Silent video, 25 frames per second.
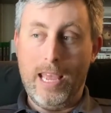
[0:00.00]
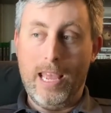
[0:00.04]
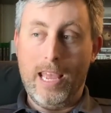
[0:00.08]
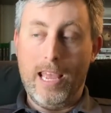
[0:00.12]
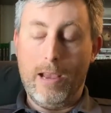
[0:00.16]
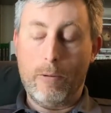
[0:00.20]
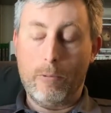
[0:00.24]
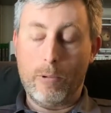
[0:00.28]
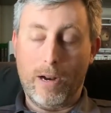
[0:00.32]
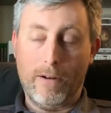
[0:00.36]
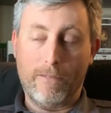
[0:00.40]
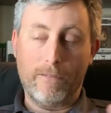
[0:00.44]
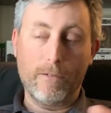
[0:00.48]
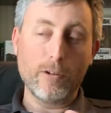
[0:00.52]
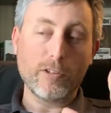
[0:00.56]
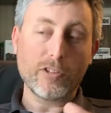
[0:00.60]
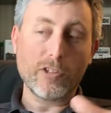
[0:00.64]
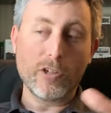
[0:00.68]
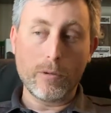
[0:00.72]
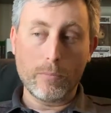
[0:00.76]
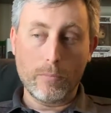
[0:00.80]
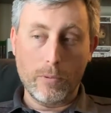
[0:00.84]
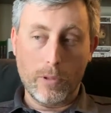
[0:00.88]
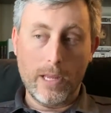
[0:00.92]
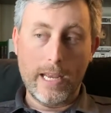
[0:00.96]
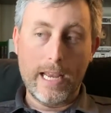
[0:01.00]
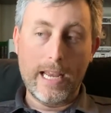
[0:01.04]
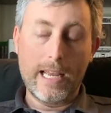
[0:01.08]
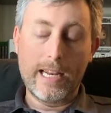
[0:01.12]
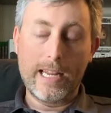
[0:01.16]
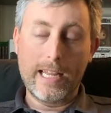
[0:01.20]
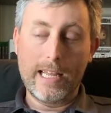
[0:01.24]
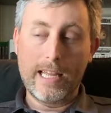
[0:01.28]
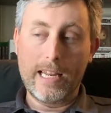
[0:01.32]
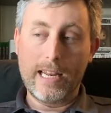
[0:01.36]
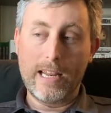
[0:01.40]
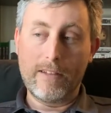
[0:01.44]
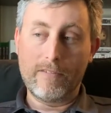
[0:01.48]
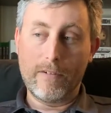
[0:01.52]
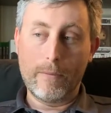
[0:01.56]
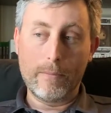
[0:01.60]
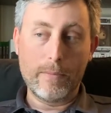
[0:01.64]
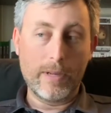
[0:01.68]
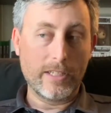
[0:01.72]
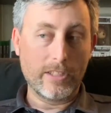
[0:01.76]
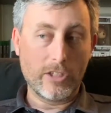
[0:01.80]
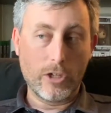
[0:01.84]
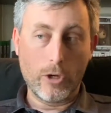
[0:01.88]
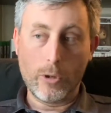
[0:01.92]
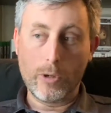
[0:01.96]
When I first started playing it, if I'm
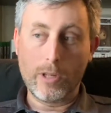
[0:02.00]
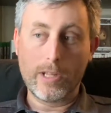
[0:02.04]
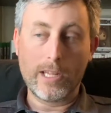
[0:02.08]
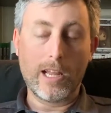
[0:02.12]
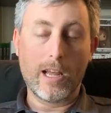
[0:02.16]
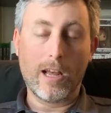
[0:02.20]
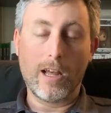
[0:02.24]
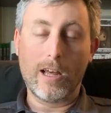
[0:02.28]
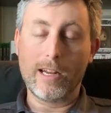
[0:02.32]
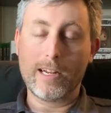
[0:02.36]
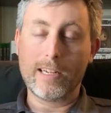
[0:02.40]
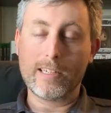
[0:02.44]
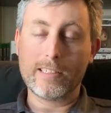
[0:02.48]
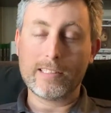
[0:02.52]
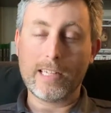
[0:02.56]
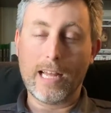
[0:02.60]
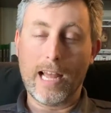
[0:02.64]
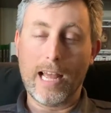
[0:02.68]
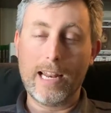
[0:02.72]
being totally honest,